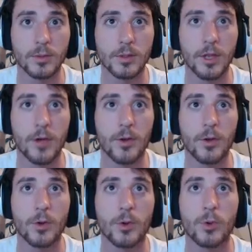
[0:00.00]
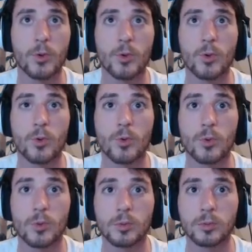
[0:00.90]

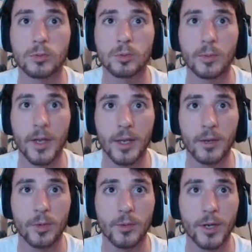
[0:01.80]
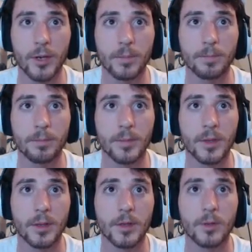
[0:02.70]
Oh, man. Where do I go?
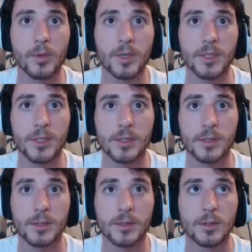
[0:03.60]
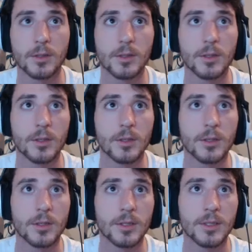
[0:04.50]
What is this?
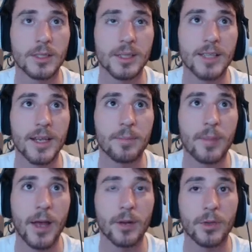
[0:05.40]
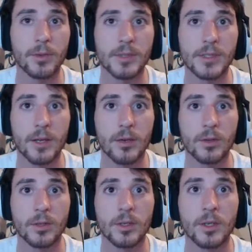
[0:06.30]
Six-legged battle mutant still.
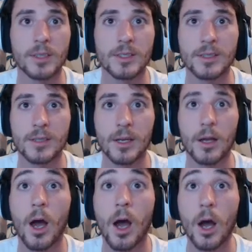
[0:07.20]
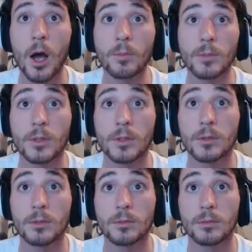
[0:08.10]
Oh!
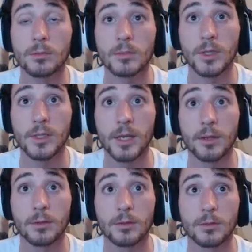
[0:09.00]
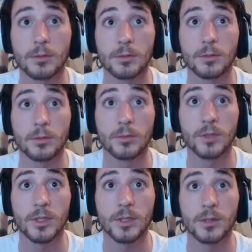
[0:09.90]
He's dead.
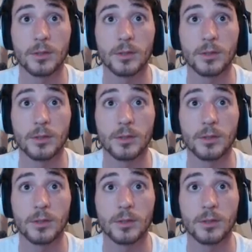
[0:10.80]
What is this?